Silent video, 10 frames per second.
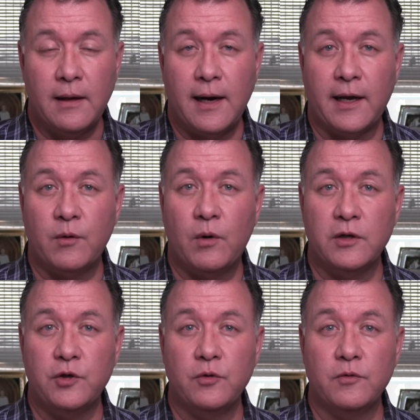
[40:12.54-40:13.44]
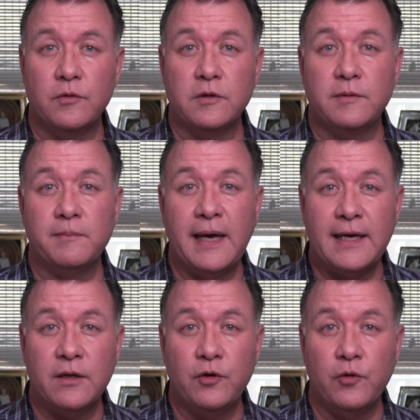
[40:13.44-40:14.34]
I don't want you
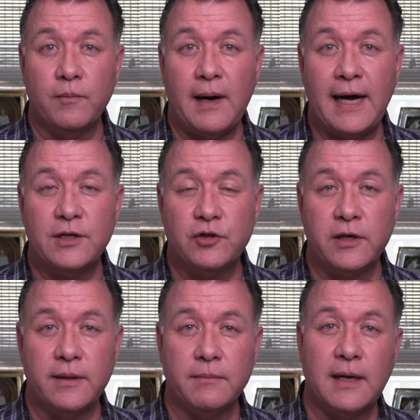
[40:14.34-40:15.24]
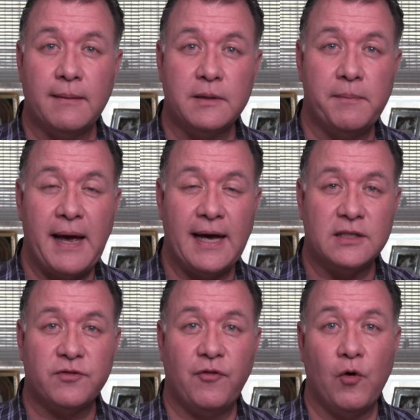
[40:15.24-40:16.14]
making you, my dream come to
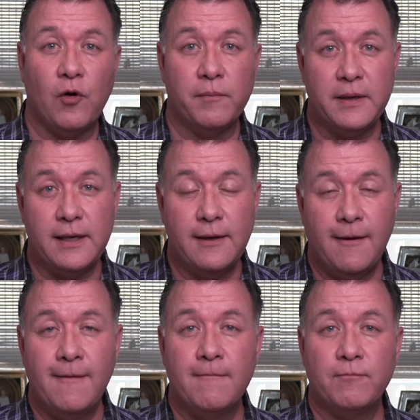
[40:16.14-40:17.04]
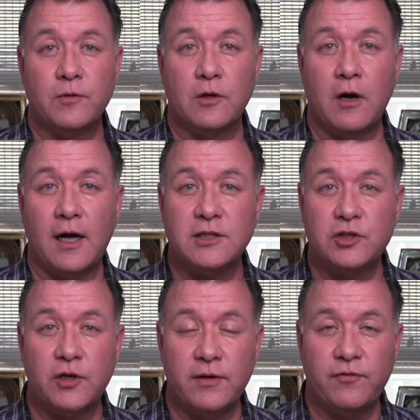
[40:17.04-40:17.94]
pass for me. God's
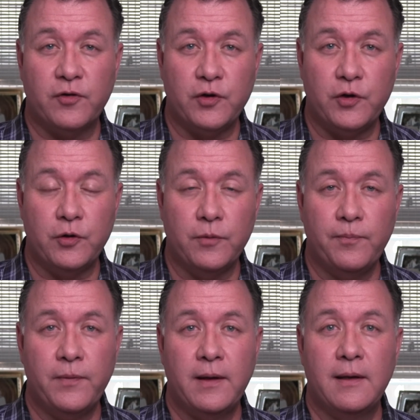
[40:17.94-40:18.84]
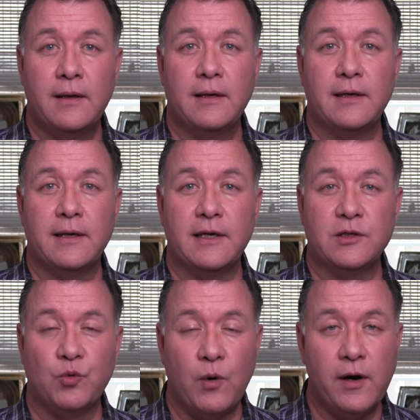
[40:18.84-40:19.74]
dream for you is
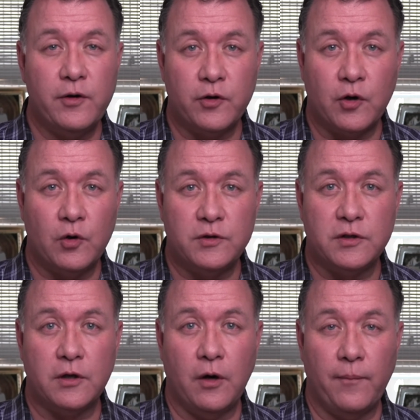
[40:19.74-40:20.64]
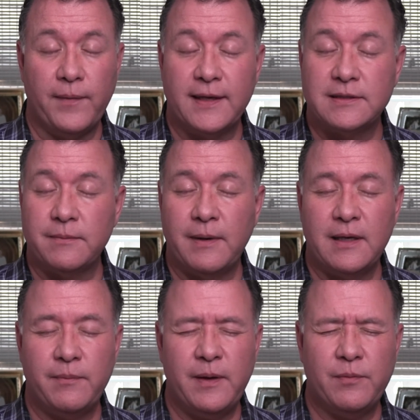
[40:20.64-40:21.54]
where you're going to go. I see many
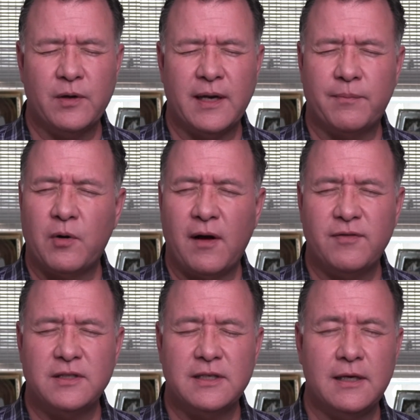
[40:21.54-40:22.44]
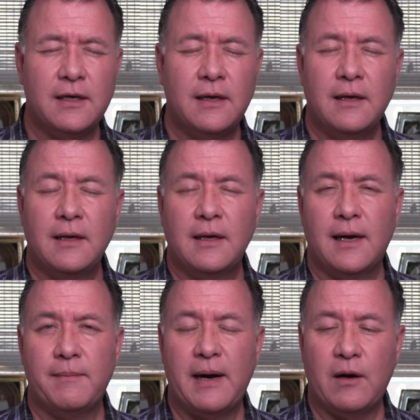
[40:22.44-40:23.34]
people get a prophecy
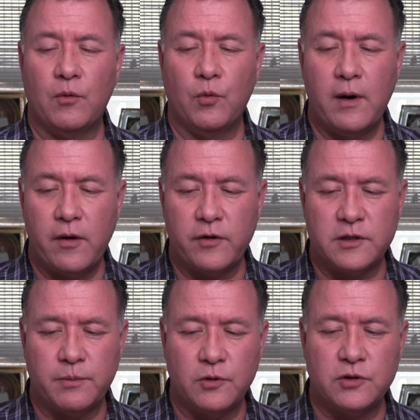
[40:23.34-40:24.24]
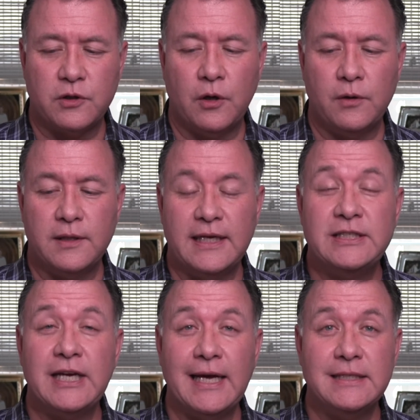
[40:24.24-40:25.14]
about where they're supposed to go and they
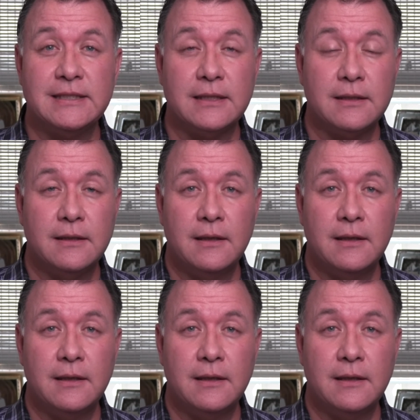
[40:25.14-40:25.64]
chase it.